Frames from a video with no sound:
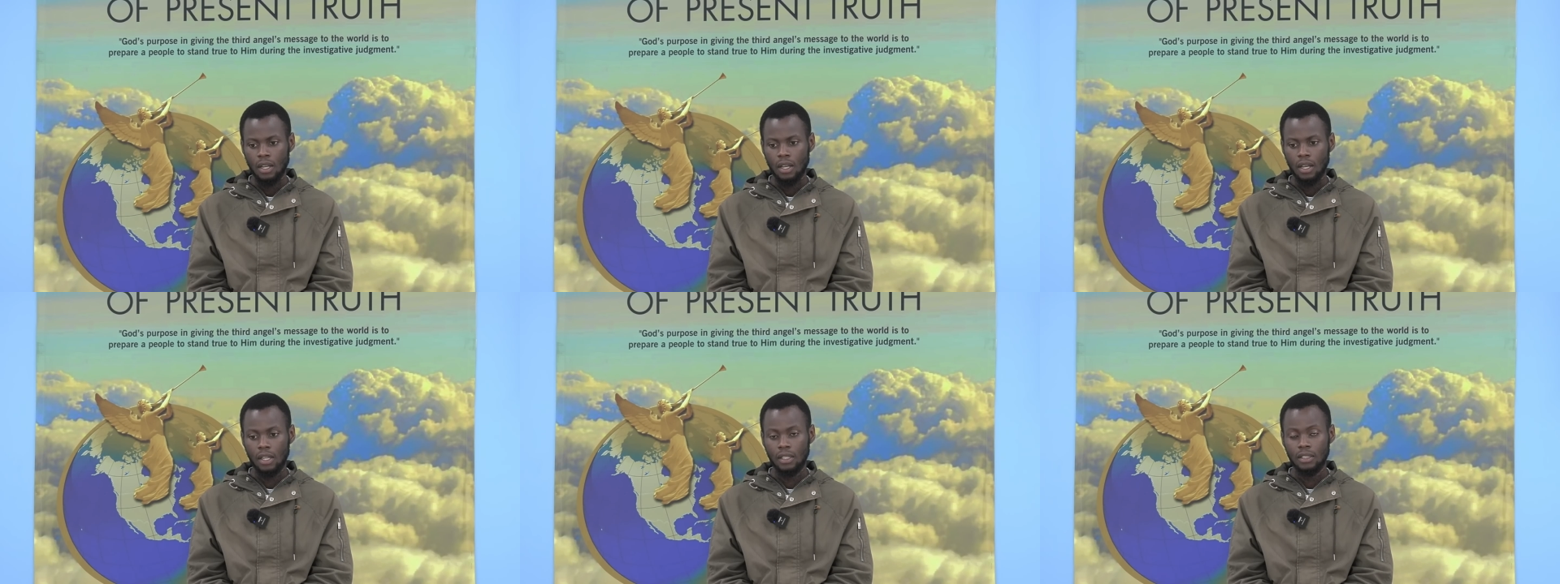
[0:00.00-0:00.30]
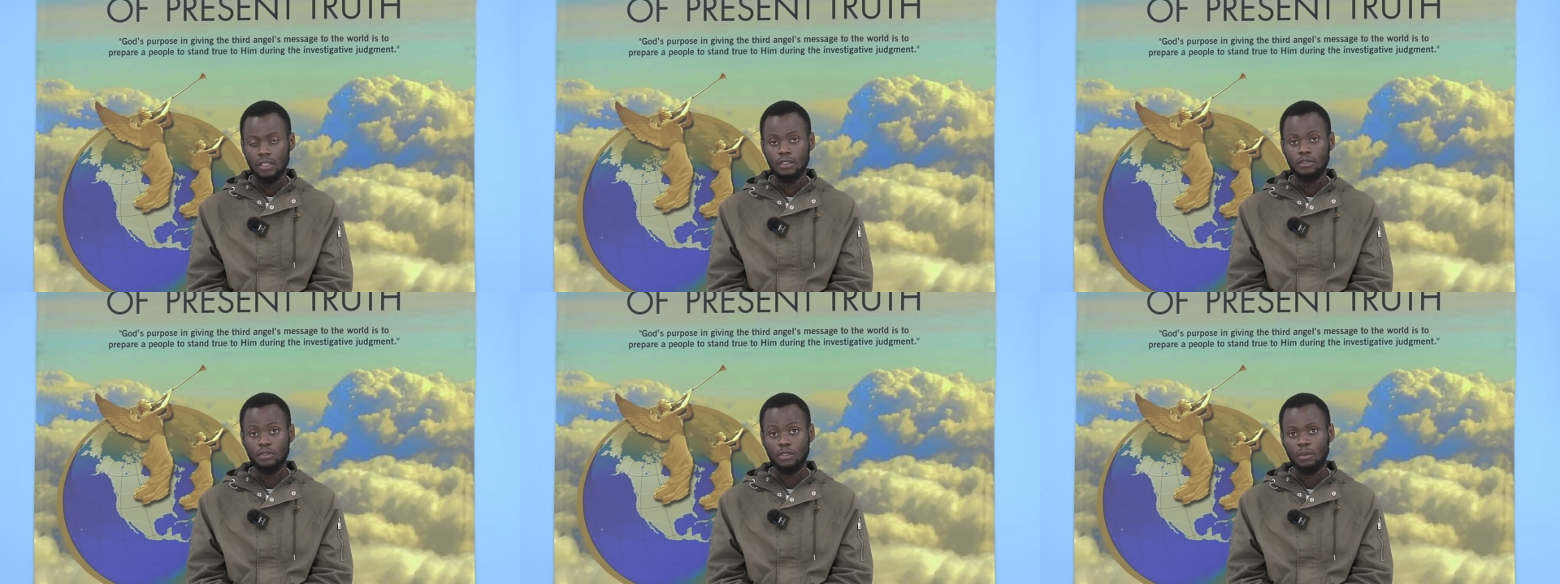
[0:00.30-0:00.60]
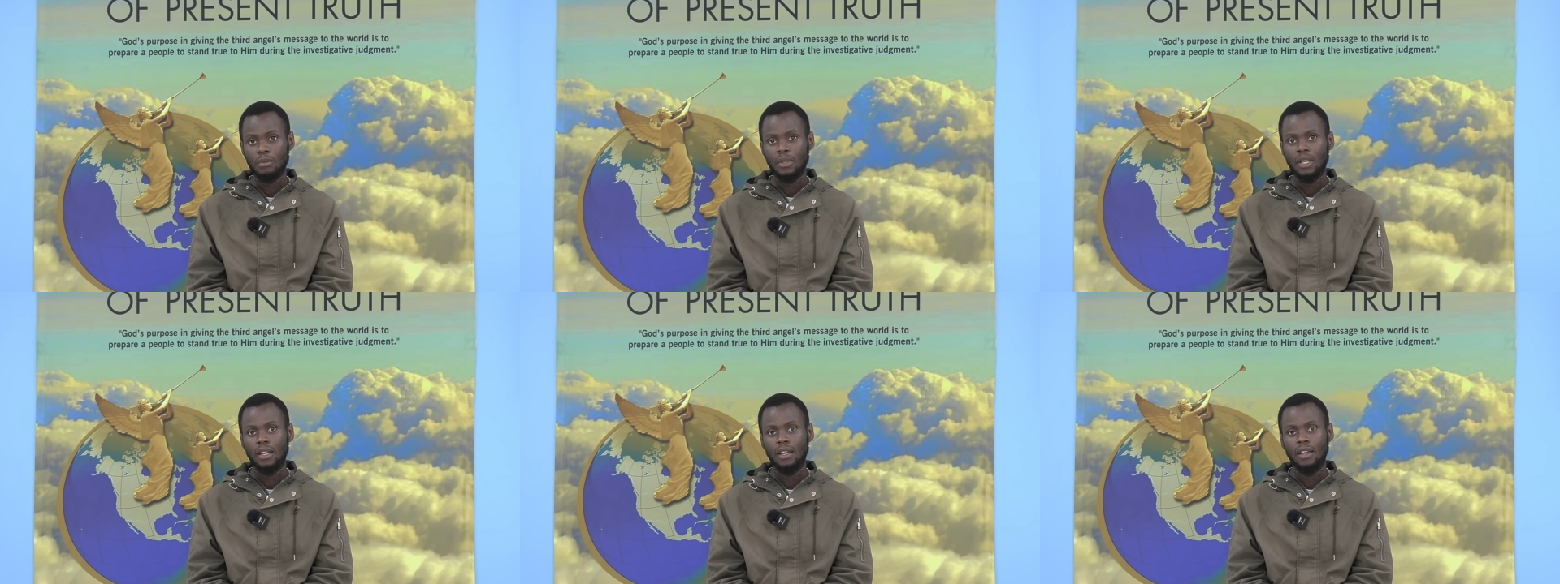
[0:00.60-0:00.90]
And
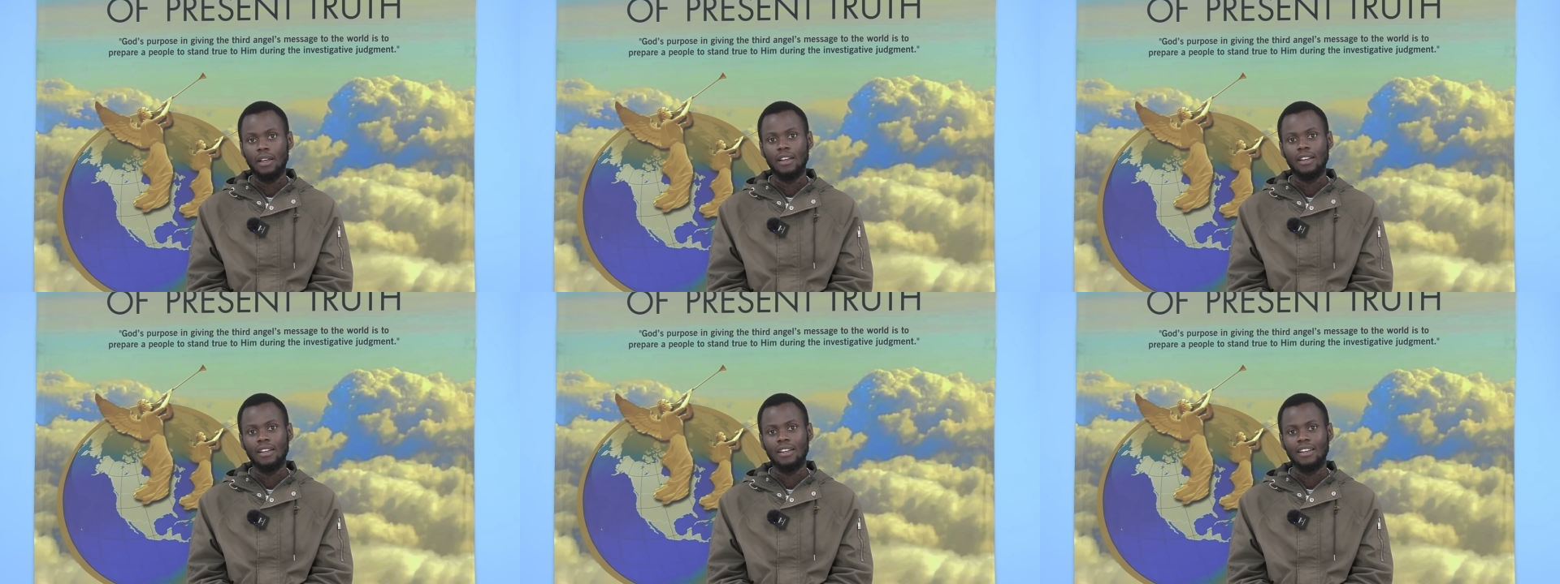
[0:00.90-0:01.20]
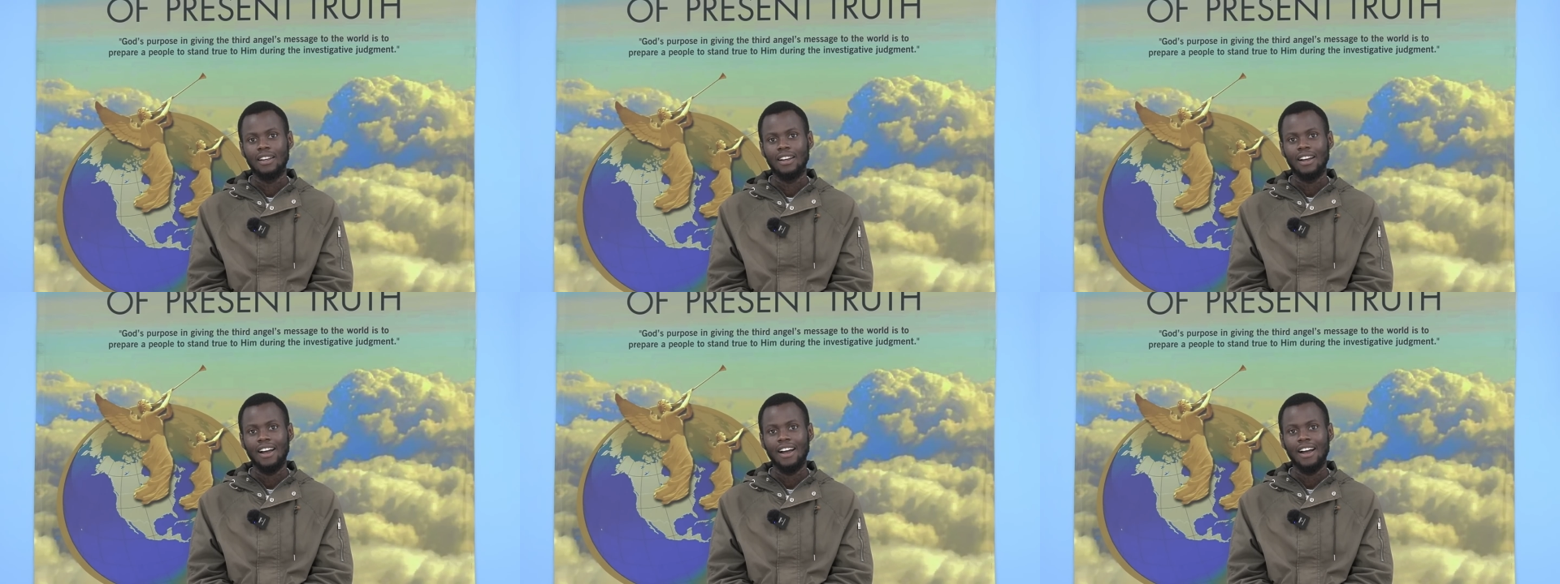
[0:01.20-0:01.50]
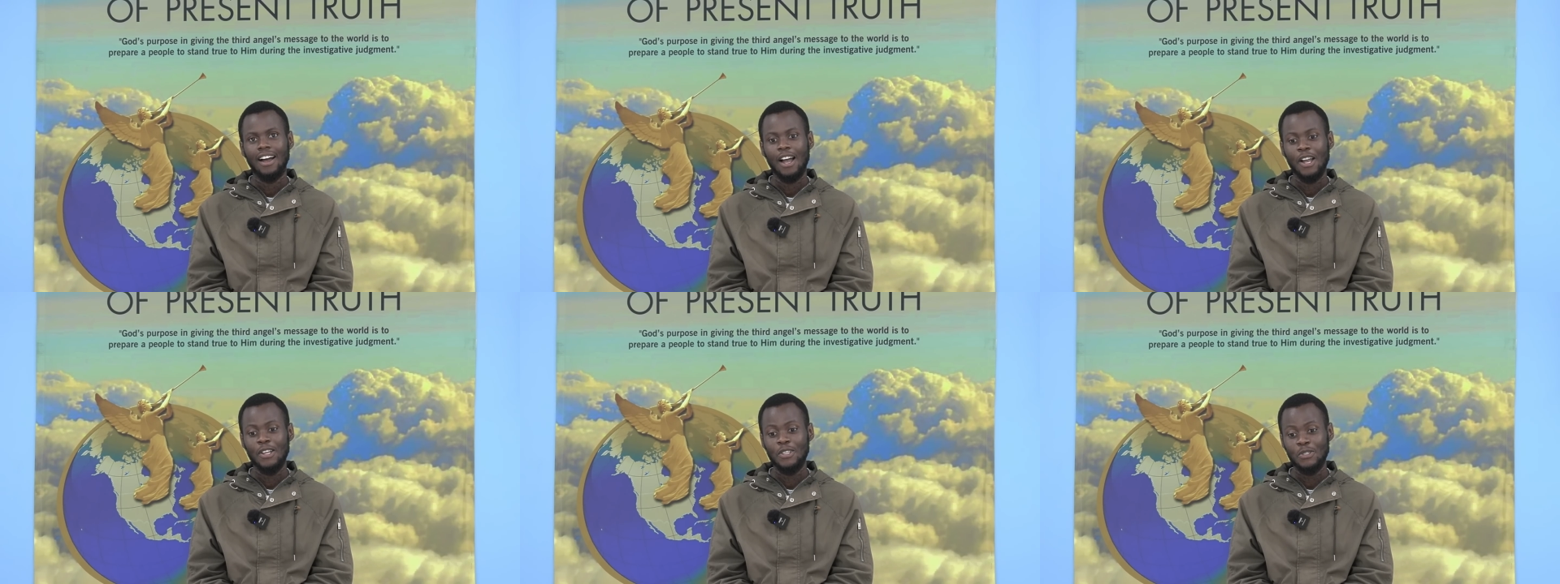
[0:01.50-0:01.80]
from there,
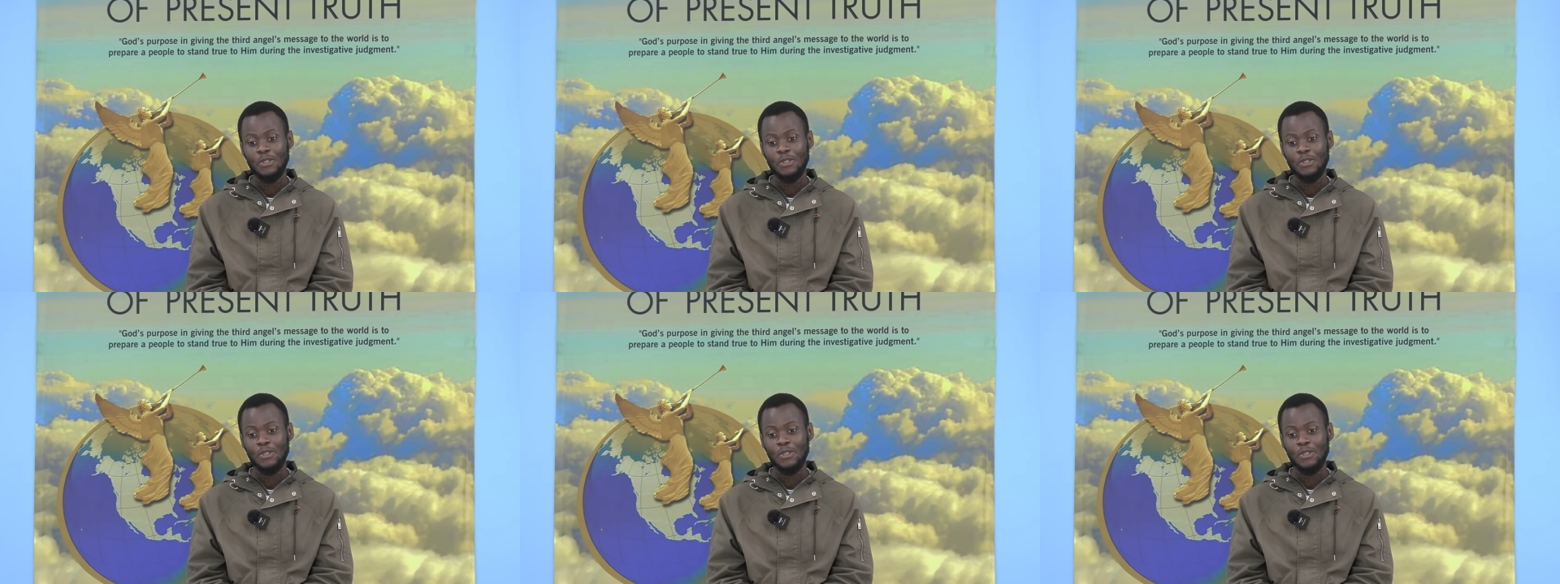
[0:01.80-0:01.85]
I